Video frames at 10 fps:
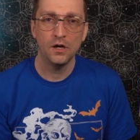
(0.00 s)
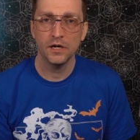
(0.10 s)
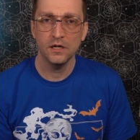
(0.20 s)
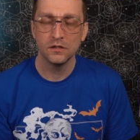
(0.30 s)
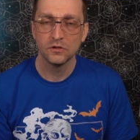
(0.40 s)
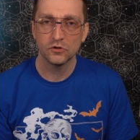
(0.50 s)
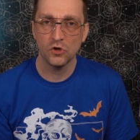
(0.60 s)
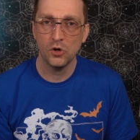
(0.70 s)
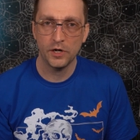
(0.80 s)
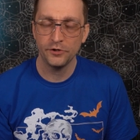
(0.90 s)
Okay,
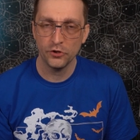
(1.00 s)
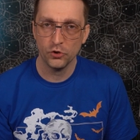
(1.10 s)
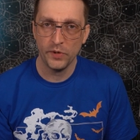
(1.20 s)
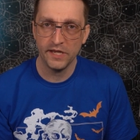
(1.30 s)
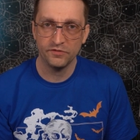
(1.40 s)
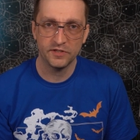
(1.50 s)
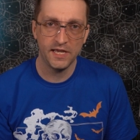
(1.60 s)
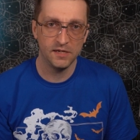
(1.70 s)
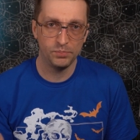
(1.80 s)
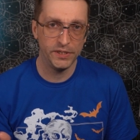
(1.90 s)
so another way of
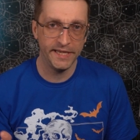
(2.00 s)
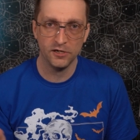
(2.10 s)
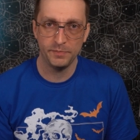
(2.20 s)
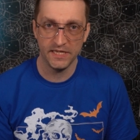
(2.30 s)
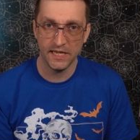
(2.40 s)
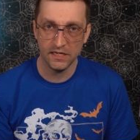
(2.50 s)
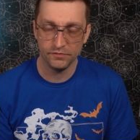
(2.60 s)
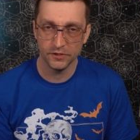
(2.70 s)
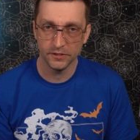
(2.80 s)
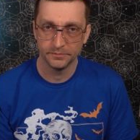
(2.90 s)
saying player
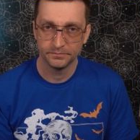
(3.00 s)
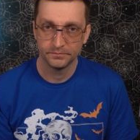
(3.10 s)
behavior.